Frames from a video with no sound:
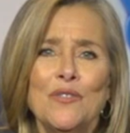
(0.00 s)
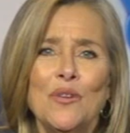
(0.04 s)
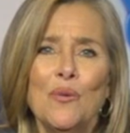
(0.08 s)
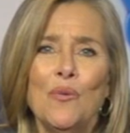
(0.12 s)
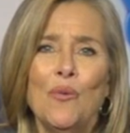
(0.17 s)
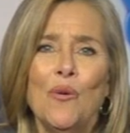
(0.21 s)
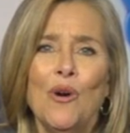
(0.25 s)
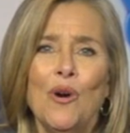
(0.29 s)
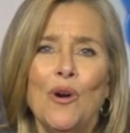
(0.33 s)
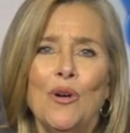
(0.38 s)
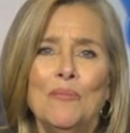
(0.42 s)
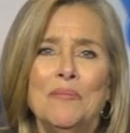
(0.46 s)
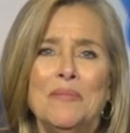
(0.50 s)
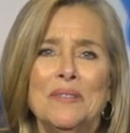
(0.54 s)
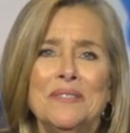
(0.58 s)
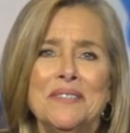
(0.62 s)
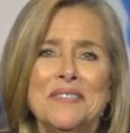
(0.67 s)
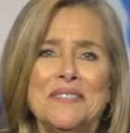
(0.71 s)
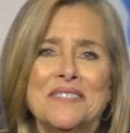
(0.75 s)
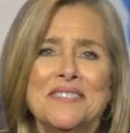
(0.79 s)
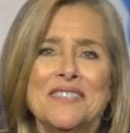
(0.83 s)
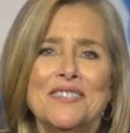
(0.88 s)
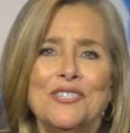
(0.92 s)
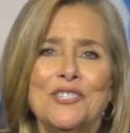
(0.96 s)
you all.
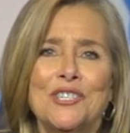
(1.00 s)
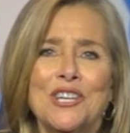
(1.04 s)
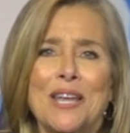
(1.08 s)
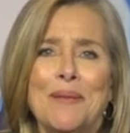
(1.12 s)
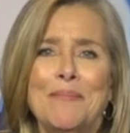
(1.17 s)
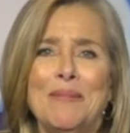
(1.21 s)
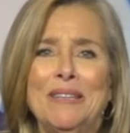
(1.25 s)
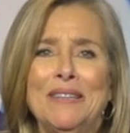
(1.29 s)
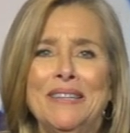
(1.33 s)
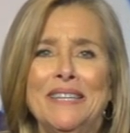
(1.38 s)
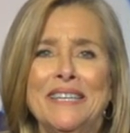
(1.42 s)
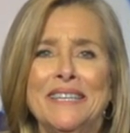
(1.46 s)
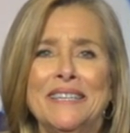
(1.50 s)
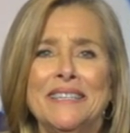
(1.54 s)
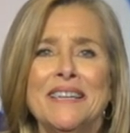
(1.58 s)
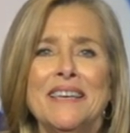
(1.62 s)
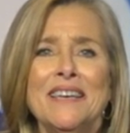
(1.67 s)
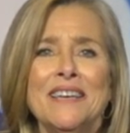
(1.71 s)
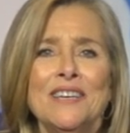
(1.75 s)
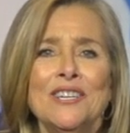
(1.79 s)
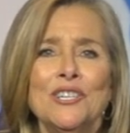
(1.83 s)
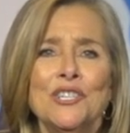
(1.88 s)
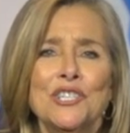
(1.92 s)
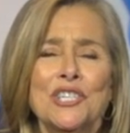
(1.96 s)
Melissa, Jamie Lynn,
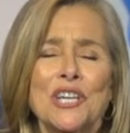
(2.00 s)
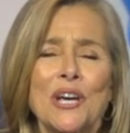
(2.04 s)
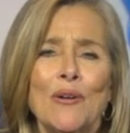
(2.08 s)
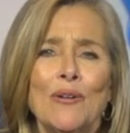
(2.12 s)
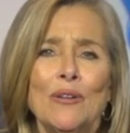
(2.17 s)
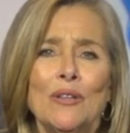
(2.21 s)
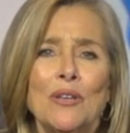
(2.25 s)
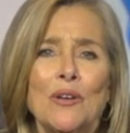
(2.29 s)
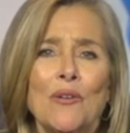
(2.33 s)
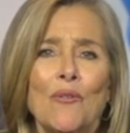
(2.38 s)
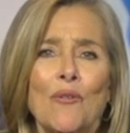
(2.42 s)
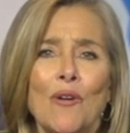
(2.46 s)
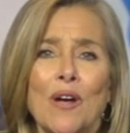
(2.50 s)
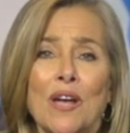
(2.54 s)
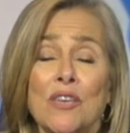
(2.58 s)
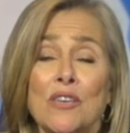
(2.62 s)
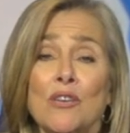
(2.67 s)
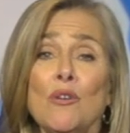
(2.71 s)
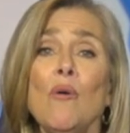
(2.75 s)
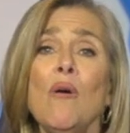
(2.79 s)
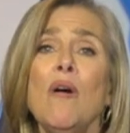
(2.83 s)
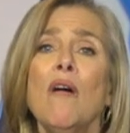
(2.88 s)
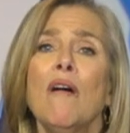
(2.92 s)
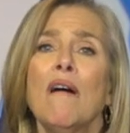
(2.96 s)
Sheryl, and Greg,
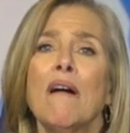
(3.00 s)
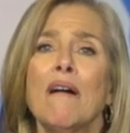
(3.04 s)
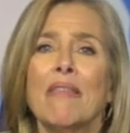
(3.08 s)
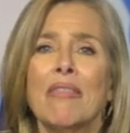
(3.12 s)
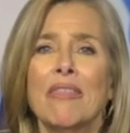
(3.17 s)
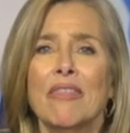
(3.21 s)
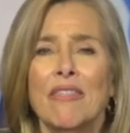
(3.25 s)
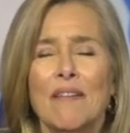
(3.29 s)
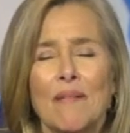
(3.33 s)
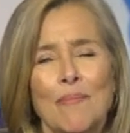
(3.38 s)
you are the